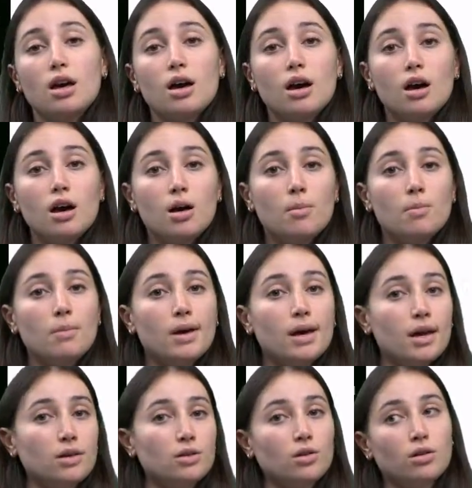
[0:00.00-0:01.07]

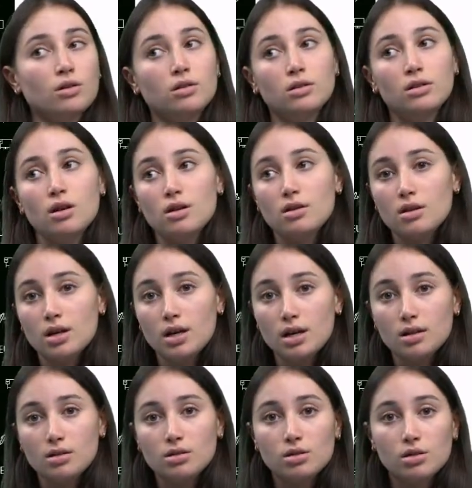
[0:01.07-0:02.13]
And on the other
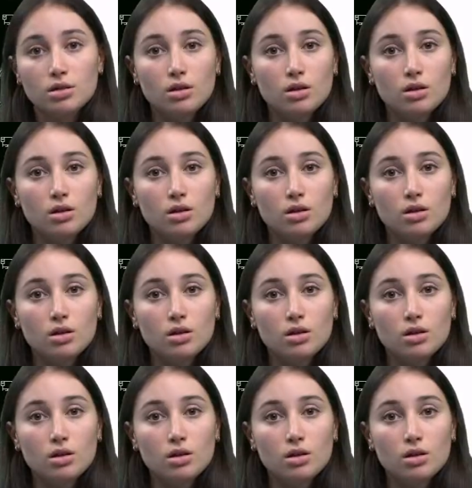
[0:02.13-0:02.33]
hand,